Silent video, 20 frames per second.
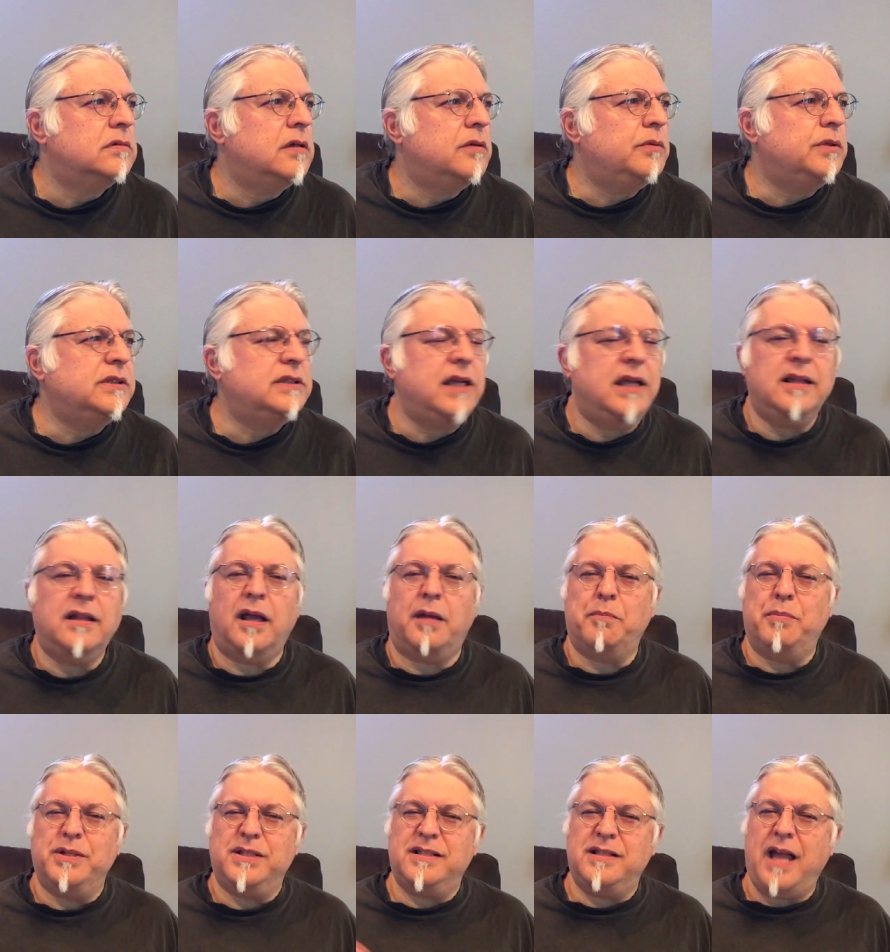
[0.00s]
I want to say
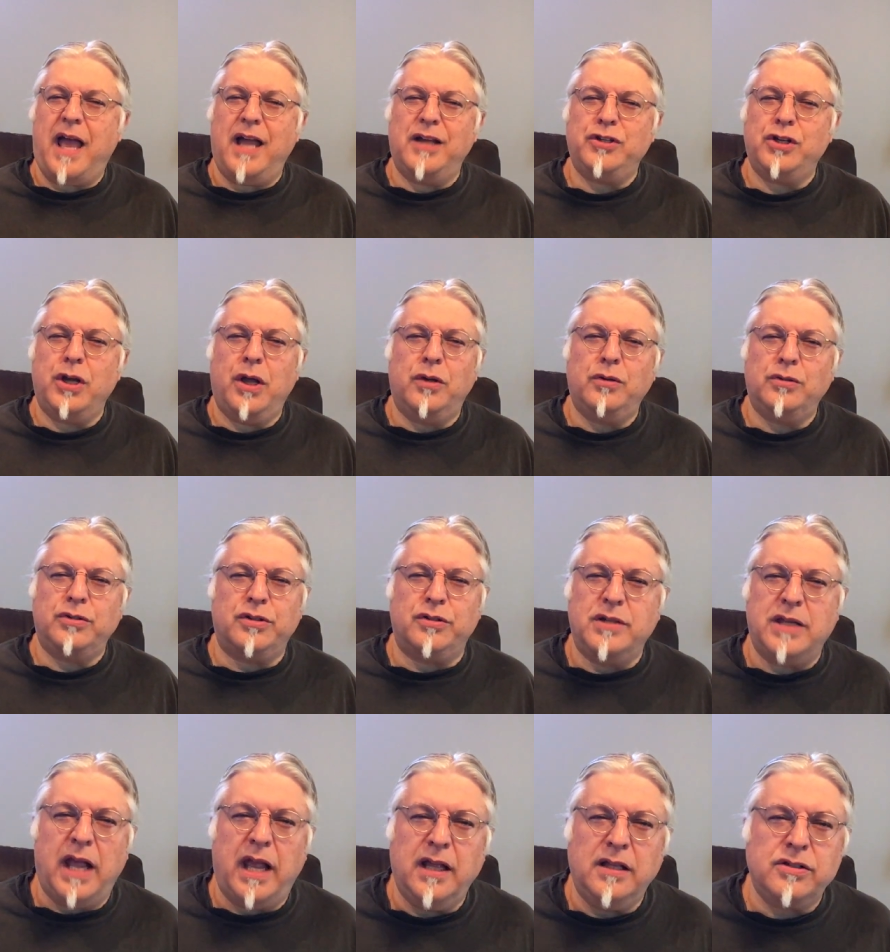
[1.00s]
like pistachios or
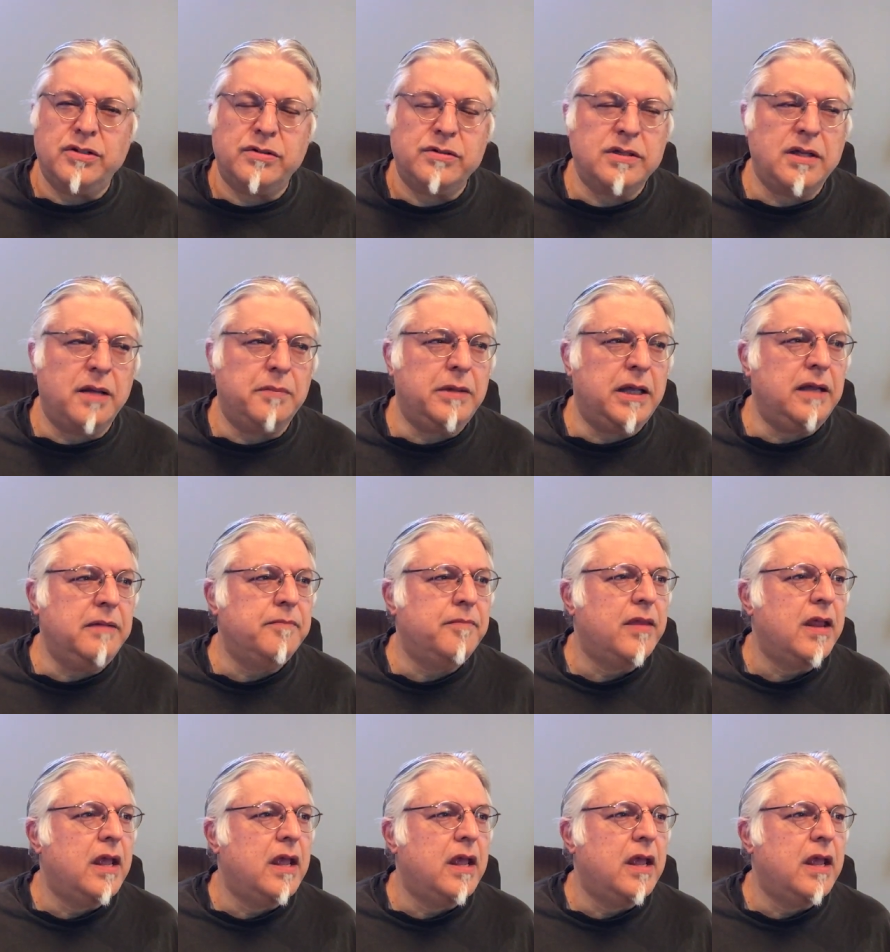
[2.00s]
dates or something.